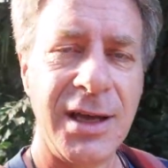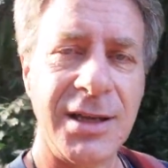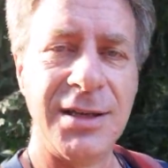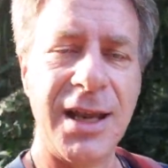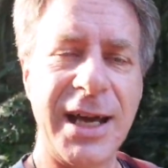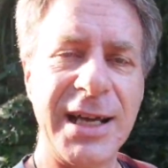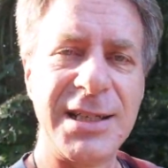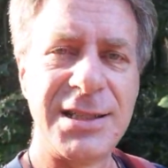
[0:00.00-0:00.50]

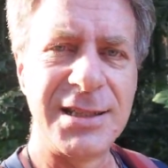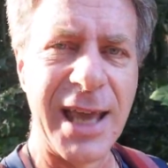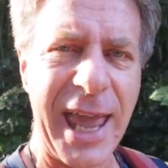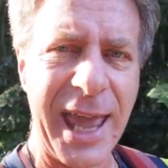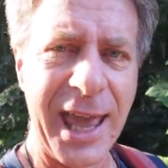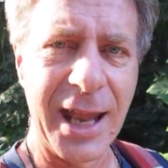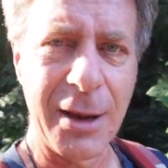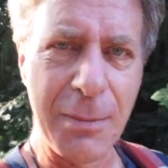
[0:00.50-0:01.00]
nice
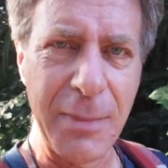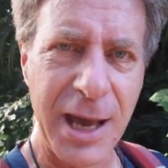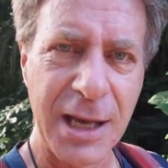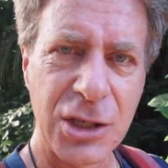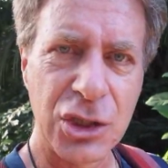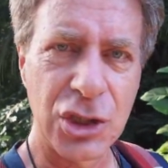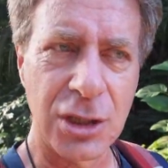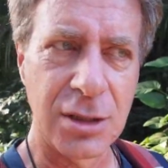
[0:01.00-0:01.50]

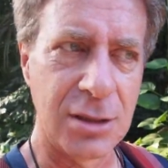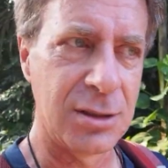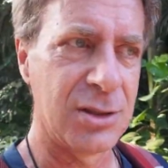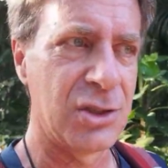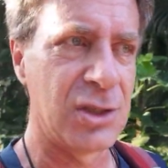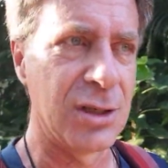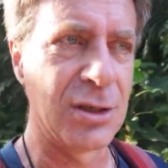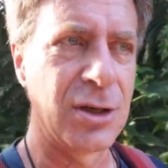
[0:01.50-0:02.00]

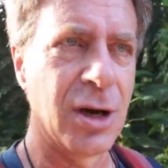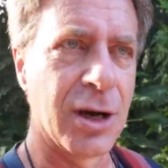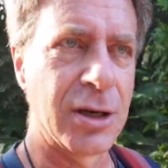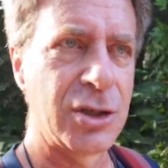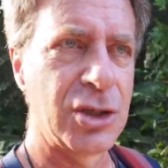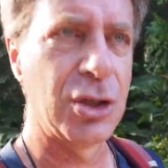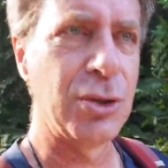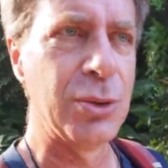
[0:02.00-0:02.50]
animations and
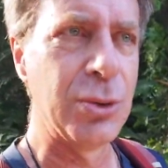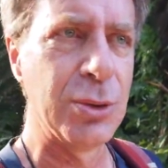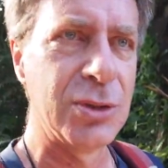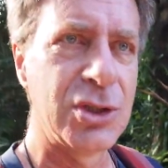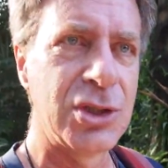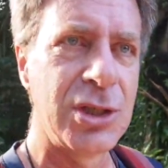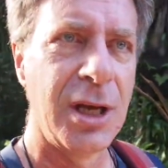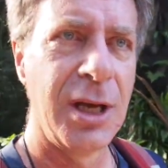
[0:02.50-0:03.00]

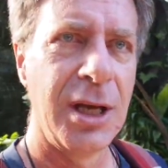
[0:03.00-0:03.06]
cartoons